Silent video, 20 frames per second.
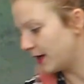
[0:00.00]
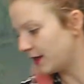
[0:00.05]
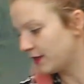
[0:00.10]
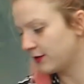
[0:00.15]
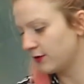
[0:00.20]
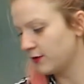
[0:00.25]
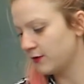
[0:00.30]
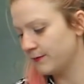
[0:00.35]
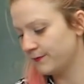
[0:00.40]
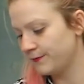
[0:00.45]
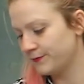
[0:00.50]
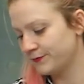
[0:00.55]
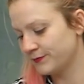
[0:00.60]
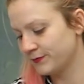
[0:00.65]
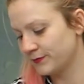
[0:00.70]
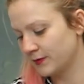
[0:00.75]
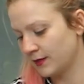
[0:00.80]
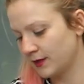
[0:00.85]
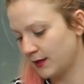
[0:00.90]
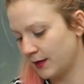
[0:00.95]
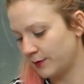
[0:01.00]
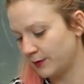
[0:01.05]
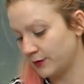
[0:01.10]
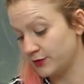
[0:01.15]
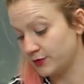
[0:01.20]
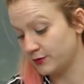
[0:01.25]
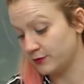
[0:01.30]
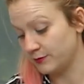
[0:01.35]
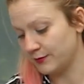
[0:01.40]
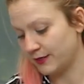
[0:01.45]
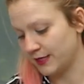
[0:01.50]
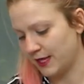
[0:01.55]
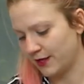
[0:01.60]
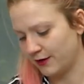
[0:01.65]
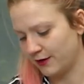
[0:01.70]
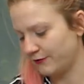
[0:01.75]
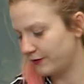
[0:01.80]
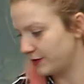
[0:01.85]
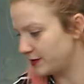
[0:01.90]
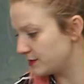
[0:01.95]
I thought I'm going to do them in
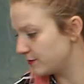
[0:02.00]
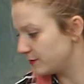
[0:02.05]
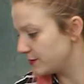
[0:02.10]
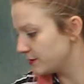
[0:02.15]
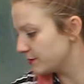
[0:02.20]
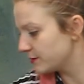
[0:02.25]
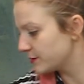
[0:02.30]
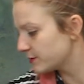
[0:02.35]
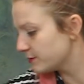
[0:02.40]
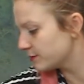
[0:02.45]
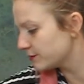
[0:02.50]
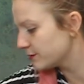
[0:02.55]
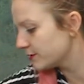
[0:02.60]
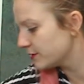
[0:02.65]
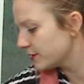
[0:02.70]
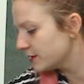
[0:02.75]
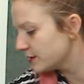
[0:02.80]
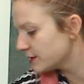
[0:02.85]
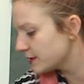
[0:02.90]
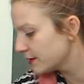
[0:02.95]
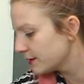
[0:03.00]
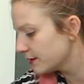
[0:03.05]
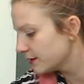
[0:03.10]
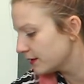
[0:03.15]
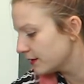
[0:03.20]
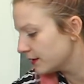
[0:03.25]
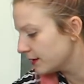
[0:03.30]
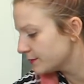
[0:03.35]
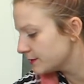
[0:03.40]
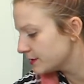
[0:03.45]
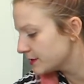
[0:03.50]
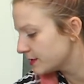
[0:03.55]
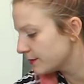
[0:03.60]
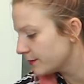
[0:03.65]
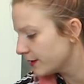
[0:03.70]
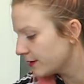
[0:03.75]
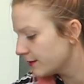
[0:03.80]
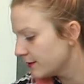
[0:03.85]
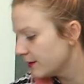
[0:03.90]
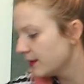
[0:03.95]
lacarfesh to put too much water in these. I'll empty some
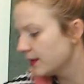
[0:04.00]
out.